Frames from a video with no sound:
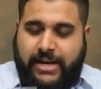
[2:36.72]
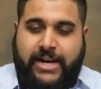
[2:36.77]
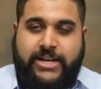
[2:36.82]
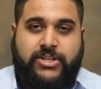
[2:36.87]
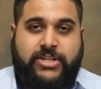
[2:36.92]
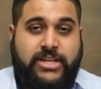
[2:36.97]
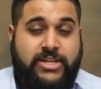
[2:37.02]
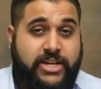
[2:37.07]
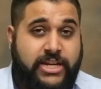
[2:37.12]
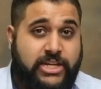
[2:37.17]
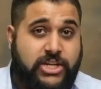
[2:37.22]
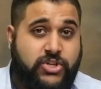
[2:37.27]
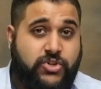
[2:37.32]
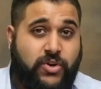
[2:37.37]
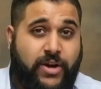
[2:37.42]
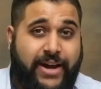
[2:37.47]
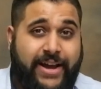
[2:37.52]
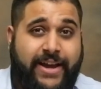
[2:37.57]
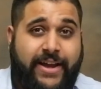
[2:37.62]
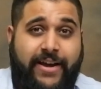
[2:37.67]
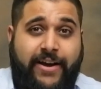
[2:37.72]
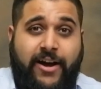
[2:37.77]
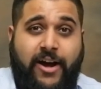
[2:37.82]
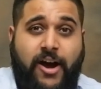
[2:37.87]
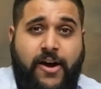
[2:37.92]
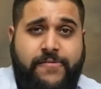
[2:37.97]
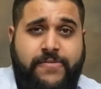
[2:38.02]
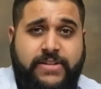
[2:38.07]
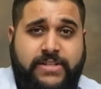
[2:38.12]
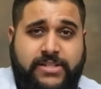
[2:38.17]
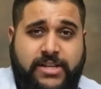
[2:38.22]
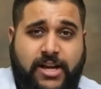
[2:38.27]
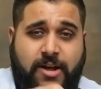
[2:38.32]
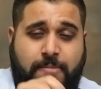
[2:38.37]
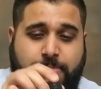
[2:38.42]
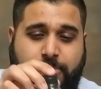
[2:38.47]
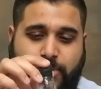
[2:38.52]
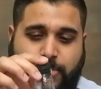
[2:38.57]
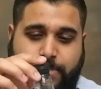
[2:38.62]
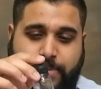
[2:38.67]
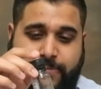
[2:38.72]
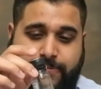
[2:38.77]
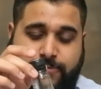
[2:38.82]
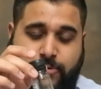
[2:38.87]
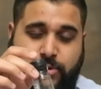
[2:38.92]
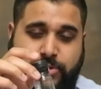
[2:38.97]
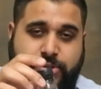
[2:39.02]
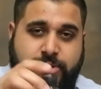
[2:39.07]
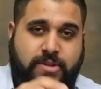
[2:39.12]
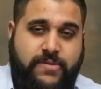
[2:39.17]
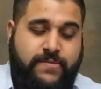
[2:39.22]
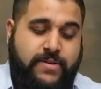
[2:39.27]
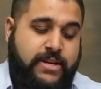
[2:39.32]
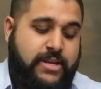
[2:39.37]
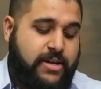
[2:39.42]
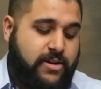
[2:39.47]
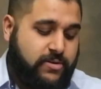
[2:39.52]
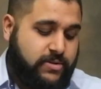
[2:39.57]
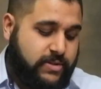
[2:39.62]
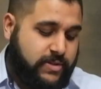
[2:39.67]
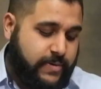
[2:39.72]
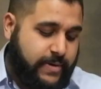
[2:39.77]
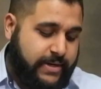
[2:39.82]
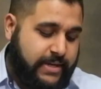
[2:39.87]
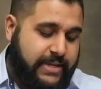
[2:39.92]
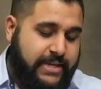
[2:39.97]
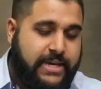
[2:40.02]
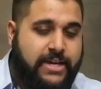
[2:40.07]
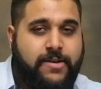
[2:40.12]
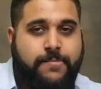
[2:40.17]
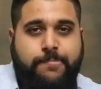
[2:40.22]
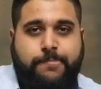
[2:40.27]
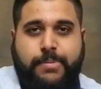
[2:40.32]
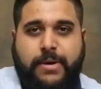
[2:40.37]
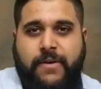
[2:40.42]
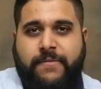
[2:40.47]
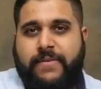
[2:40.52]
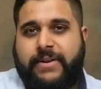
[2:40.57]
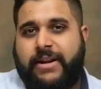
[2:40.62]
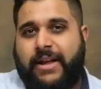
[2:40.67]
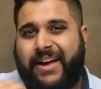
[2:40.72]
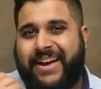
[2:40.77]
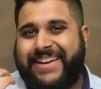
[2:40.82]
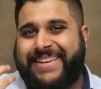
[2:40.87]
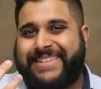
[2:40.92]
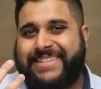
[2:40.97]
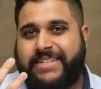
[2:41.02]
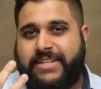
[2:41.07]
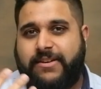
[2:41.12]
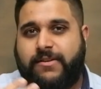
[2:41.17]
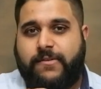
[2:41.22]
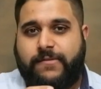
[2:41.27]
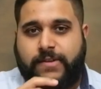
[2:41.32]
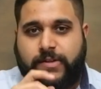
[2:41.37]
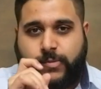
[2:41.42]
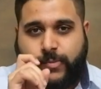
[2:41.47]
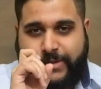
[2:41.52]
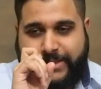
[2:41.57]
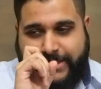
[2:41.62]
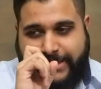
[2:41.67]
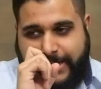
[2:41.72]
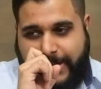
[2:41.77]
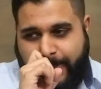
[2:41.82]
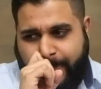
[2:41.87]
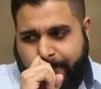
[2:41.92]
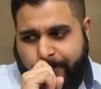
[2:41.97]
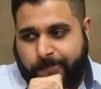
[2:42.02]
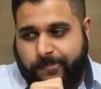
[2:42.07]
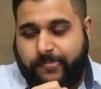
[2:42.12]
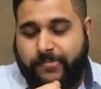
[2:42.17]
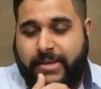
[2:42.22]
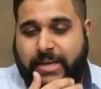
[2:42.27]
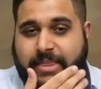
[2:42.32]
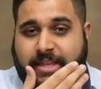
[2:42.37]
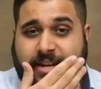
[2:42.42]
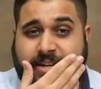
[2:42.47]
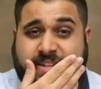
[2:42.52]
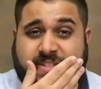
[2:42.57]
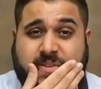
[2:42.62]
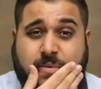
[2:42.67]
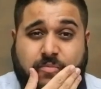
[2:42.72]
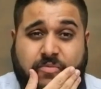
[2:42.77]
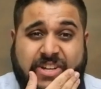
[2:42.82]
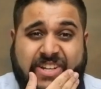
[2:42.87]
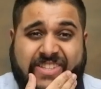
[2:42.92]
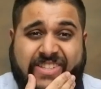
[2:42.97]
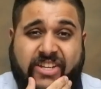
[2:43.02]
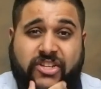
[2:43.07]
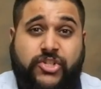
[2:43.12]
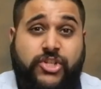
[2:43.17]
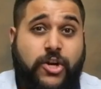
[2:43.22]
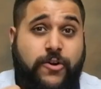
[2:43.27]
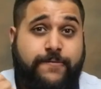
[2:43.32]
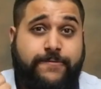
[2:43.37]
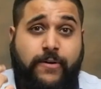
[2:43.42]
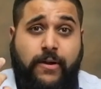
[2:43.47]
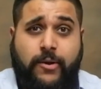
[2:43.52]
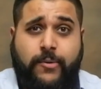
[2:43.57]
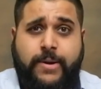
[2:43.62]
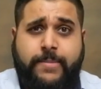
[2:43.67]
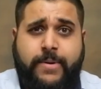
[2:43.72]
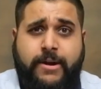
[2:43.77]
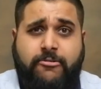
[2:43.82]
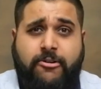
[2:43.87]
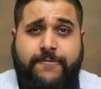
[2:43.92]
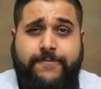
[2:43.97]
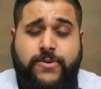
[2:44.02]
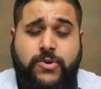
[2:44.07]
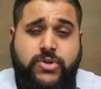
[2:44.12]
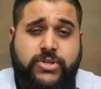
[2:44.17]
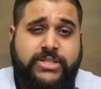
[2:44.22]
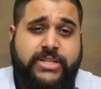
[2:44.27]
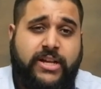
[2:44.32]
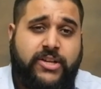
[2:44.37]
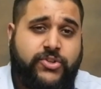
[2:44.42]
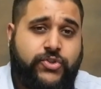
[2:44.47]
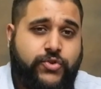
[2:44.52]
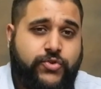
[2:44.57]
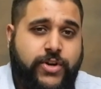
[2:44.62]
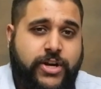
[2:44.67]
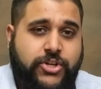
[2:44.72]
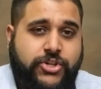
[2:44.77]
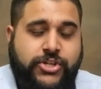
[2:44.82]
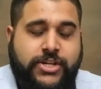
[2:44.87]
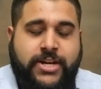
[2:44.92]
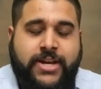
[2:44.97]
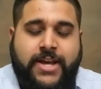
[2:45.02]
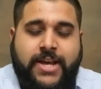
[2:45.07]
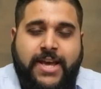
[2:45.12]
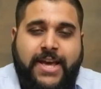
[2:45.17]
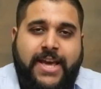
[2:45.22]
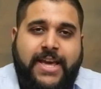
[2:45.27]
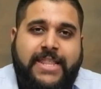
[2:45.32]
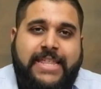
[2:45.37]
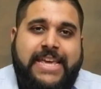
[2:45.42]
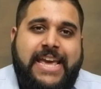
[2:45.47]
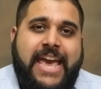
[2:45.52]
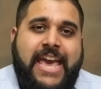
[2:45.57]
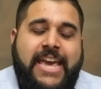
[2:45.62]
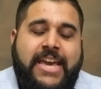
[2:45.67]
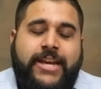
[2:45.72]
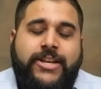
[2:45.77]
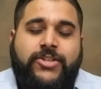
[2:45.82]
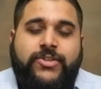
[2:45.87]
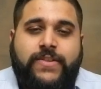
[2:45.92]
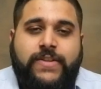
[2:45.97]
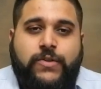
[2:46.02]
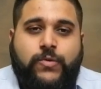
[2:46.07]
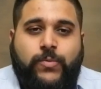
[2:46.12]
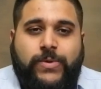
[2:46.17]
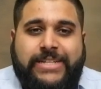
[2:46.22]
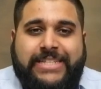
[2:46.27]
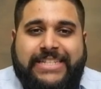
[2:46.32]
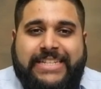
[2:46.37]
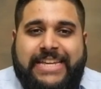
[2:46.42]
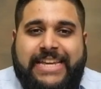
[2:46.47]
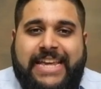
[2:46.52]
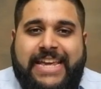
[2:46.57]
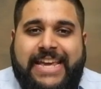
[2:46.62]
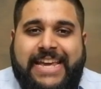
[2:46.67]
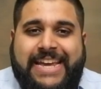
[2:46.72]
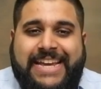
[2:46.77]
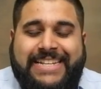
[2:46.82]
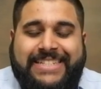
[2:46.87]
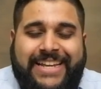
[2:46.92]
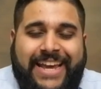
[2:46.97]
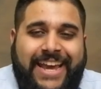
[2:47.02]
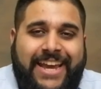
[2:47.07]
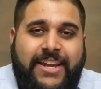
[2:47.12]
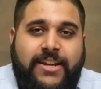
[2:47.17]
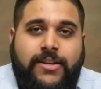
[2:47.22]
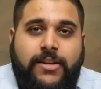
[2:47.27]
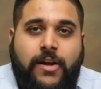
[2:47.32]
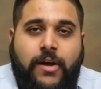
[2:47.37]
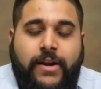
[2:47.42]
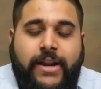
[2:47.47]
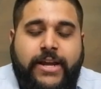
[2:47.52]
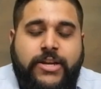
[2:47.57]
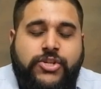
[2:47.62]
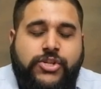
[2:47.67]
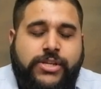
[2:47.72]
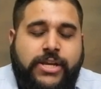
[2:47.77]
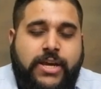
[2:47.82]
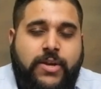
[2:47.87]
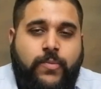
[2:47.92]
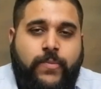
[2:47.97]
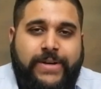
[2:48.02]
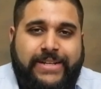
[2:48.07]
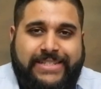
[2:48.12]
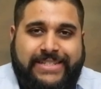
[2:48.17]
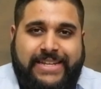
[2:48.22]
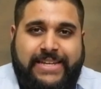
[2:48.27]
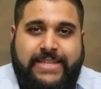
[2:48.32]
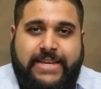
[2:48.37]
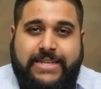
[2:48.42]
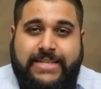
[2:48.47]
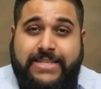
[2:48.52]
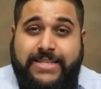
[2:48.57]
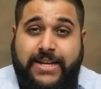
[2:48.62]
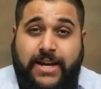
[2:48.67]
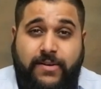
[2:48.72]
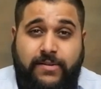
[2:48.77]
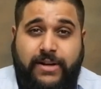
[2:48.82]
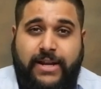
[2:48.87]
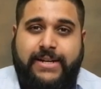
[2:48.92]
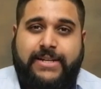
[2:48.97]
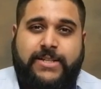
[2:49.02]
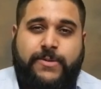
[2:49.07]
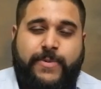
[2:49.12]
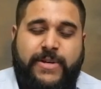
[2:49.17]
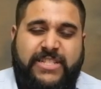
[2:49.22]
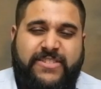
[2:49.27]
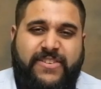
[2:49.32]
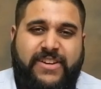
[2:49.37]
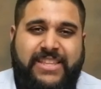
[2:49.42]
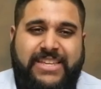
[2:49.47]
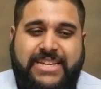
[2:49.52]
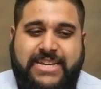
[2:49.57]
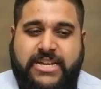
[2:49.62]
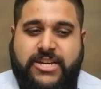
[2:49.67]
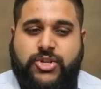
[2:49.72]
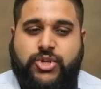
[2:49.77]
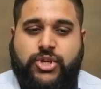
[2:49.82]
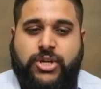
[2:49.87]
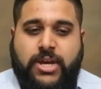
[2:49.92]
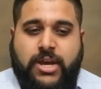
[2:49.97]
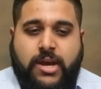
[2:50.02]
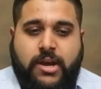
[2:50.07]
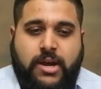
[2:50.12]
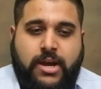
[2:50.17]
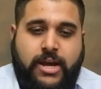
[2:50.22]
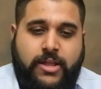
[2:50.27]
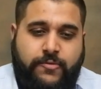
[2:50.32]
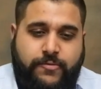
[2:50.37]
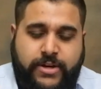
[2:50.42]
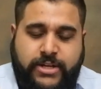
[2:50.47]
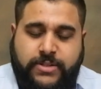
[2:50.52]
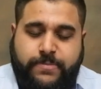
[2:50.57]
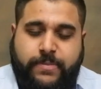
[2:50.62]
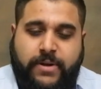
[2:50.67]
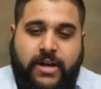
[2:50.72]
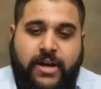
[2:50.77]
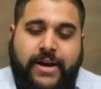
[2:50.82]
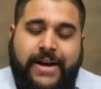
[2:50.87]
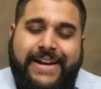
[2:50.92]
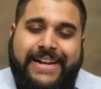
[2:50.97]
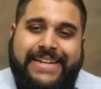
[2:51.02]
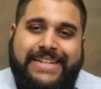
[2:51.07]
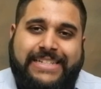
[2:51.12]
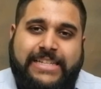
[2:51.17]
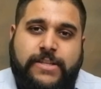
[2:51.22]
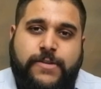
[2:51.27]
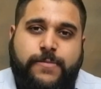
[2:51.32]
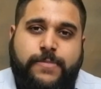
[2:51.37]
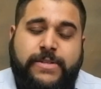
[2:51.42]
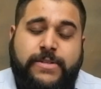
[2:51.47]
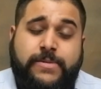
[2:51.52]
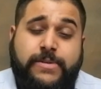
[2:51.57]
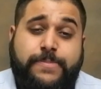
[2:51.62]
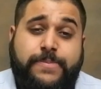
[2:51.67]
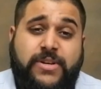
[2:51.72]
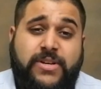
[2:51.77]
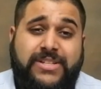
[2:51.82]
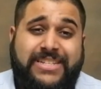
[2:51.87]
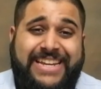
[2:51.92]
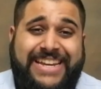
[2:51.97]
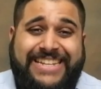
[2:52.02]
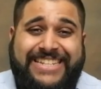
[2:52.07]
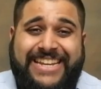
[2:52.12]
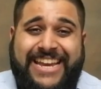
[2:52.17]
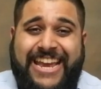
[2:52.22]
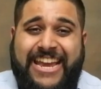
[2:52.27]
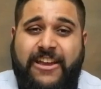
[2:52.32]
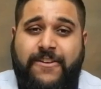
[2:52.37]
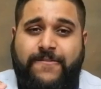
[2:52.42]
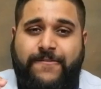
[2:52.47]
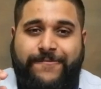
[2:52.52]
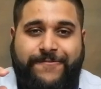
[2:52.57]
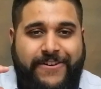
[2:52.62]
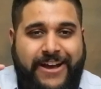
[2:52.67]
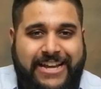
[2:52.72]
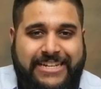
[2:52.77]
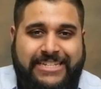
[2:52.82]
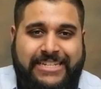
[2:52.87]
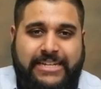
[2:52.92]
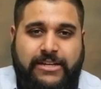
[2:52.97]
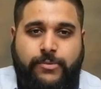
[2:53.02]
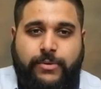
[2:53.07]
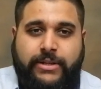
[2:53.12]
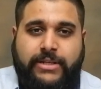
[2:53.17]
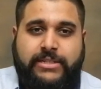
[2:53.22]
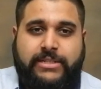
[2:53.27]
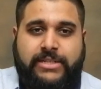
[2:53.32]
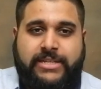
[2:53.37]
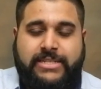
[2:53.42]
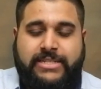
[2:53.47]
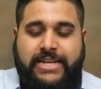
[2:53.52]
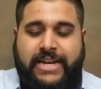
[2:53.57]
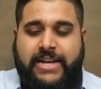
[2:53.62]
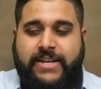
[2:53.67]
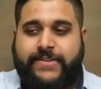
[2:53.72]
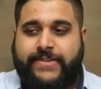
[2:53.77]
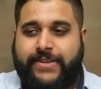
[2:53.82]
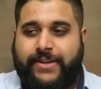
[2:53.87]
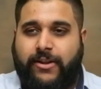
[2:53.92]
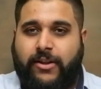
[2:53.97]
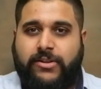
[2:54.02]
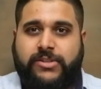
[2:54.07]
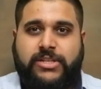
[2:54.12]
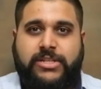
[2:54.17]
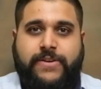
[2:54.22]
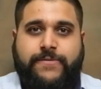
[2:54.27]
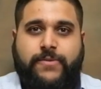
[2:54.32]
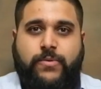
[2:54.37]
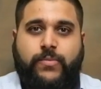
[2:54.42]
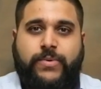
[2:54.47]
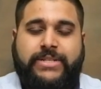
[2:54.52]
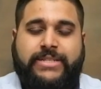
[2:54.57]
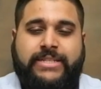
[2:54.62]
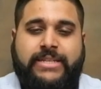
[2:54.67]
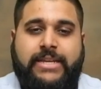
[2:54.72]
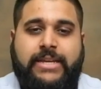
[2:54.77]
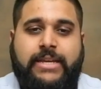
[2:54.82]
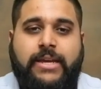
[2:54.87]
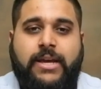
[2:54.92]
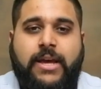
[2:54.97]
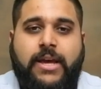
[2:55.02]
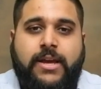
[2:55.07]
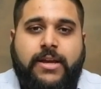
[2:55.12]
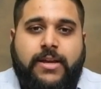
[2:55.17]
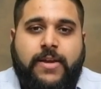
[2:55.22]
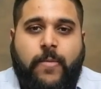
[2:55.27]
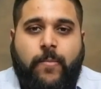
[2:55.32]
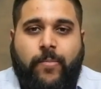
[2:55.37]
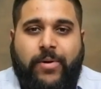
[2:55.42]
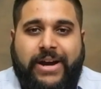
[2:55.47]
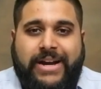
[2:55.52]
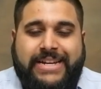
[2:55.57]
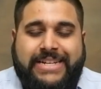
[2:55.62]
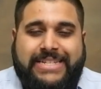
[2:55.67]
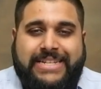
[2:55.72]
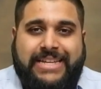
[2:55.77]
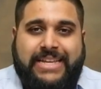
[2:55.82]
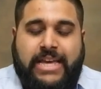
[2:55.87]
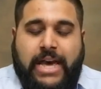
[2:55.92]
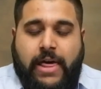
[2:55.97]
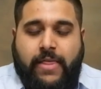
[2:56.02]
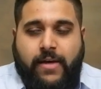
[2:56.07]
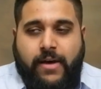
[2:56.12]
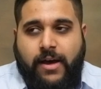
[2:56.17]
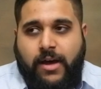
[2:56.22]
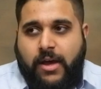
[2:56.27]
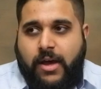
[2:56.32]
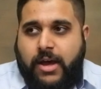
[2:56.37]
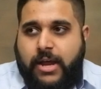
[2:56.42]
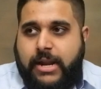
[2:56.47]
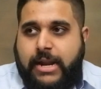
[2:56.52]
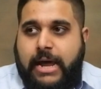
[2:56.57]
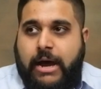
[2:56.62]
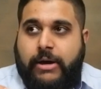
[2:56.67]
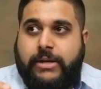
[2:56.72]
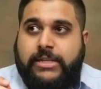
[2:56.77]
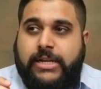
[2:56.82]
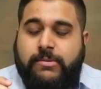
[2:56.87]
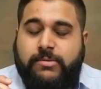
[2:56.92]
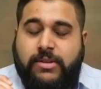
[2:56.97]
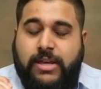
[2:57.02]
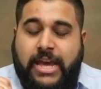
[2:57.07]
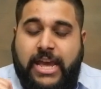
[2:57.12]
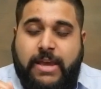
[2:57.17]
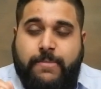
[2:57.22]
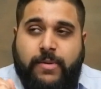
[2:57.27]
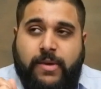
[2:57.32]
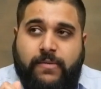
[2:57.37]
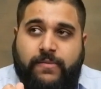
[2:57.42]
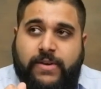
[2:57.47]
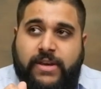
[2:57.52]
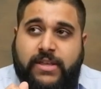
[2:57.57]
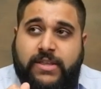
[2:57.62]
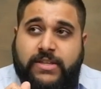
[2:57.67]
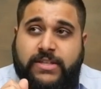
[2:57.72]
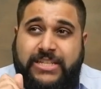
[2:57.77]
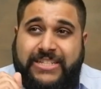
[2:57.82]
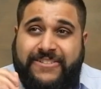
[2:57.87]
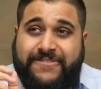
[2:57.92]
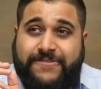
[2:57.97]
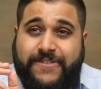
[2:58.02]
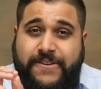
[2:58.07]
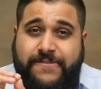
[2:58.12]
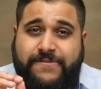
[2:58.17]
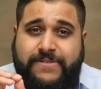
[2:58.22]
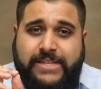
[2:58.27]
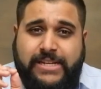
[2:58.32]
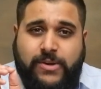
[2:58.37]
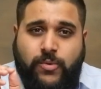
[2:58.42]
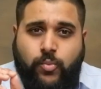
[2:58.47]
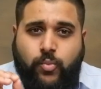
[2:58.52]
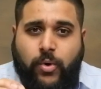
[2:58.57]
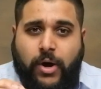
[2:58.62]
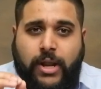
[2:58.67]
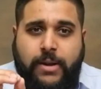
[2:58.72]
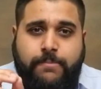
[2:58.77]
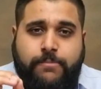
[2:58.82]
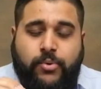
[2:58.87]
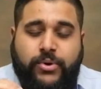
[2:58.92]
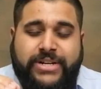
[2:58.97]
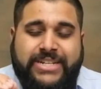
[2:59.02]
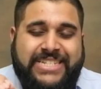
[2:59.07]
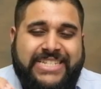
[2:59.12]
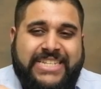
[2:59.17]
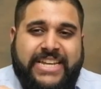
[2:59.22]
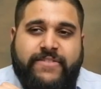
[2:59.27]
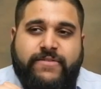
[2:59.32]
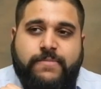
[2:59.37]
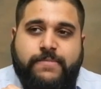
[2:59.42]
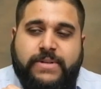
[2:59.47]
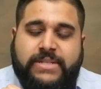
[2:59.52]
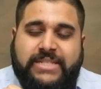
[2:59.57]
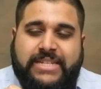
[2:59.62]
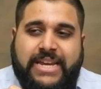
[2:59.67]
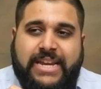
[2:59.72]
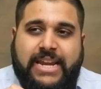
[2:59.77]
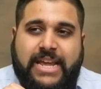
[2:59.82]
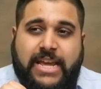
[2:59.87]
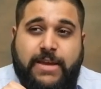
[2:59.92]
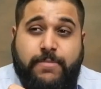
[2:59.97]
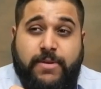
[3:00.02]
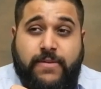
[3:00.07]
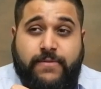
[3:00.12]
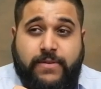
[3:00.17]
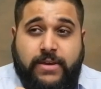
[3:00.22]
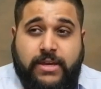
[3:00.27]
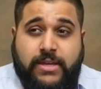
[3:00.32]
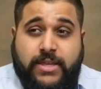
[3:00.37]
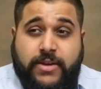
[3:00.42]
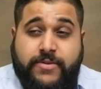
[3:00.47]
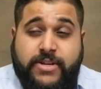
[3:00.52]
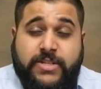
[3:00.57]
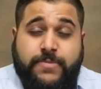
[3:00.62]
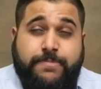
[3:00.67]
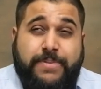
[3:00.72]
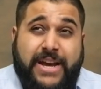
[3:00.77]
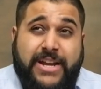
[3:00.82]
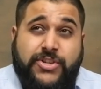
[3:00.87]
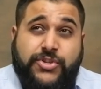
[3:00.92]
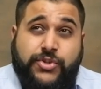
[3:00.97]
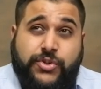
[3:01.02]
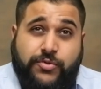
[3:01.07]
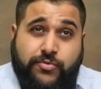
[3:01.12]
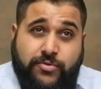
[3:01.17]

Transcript: I did get to try half the sample before doing the video, so I could get a bit of an idea of this whiskey. And then I did some research. So following my review style structure, the age in this whiskey is a non-age stated whiskey. They don't like to specify the age. And the reason behind is this is because it's a vatting. Well, it contains lots of different whiskey combined together. Now, in terms of the A B V, this is fifty-one point seven percent A B V. There is batch